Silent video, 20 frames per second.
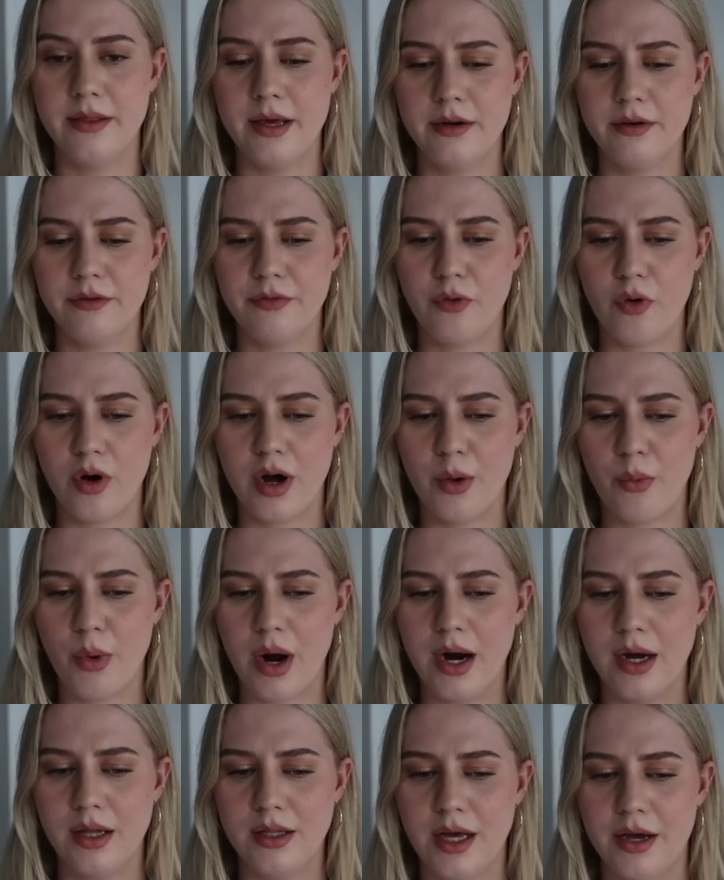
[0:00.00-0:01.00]
then for a
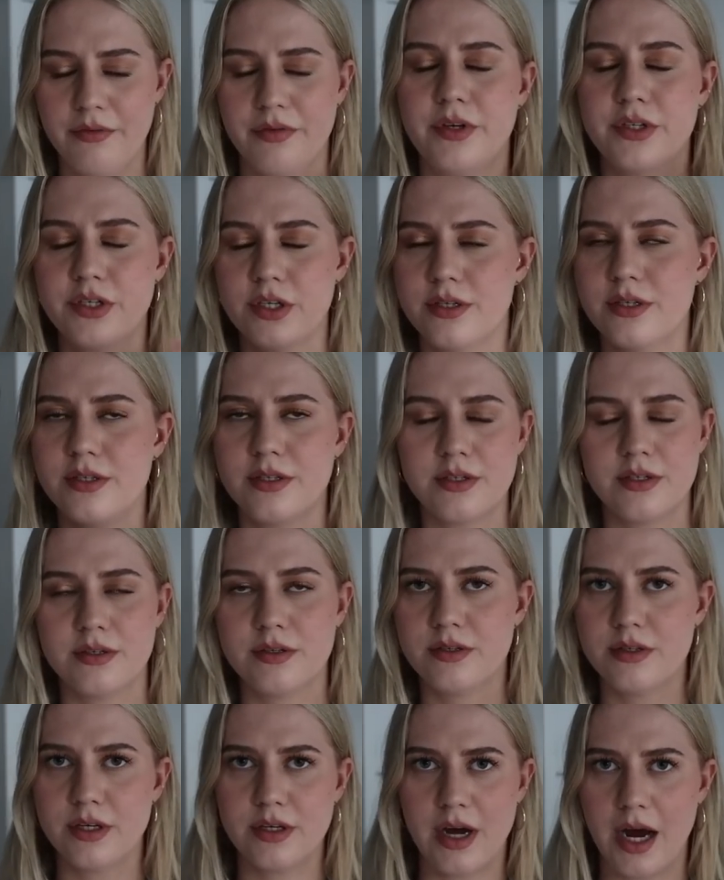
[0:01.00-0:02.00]
while, I've just
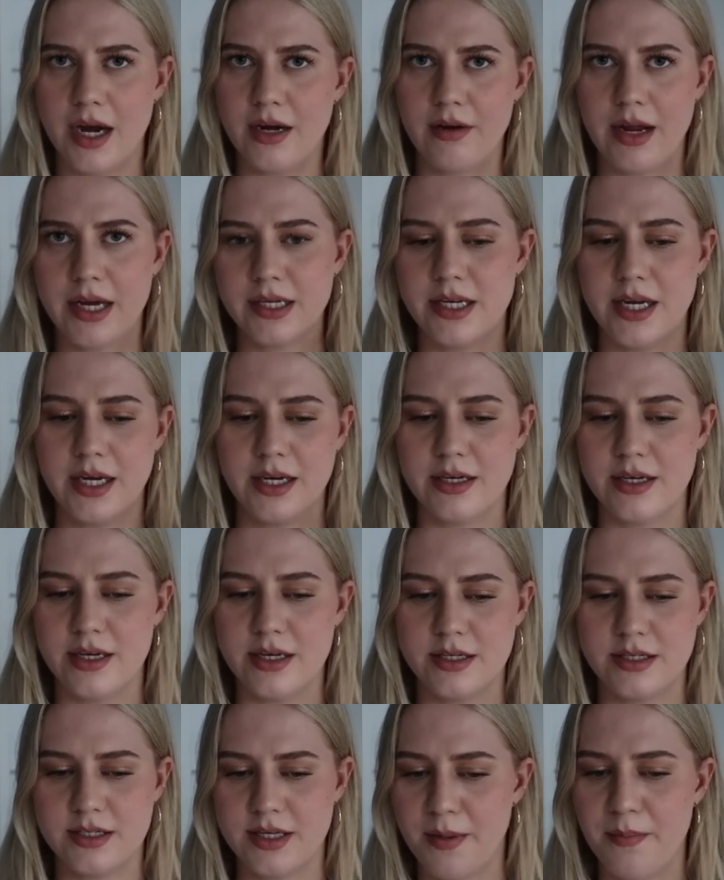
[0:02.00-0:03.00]
kind of like taken
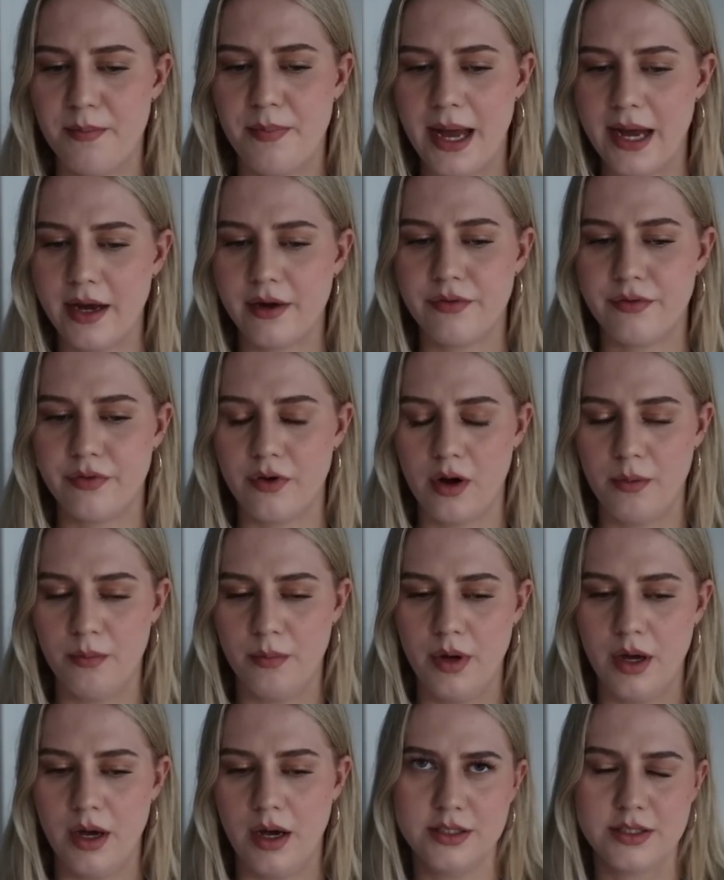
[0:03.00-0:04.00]
a step back
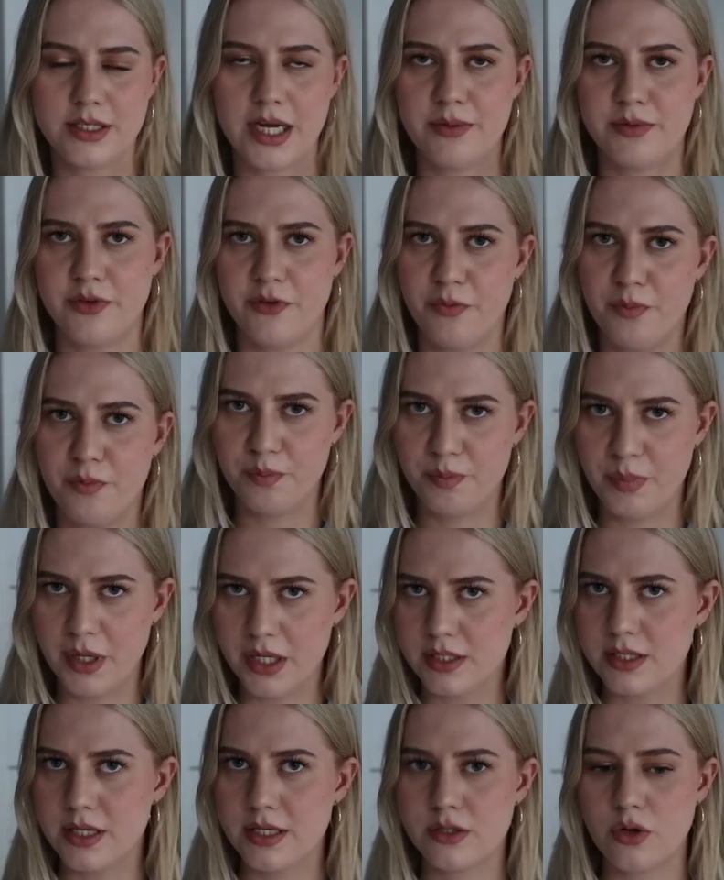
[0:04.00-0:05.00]
from these types of
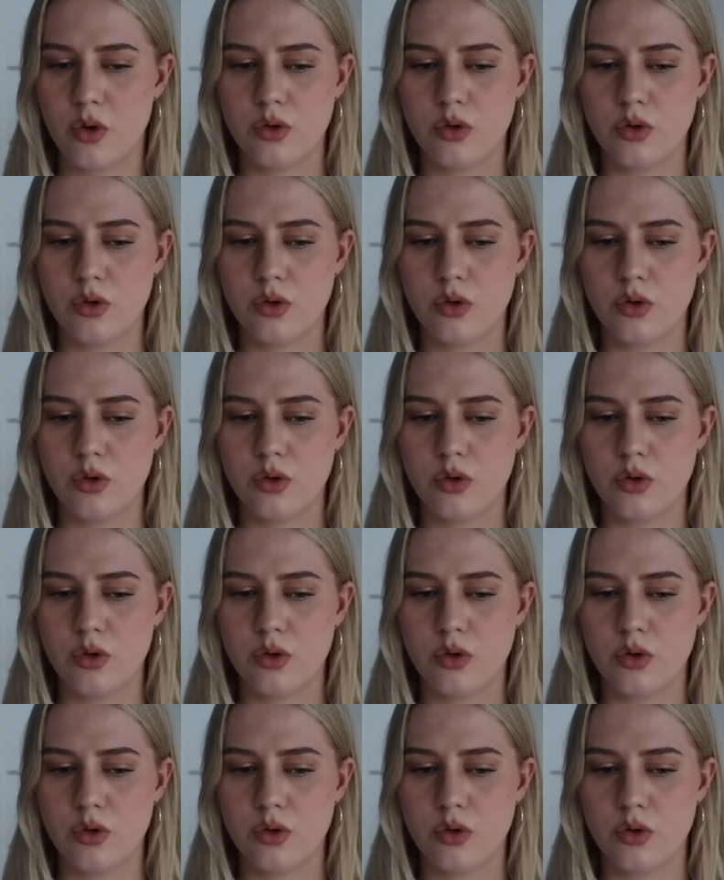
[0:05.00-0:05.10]
pieces.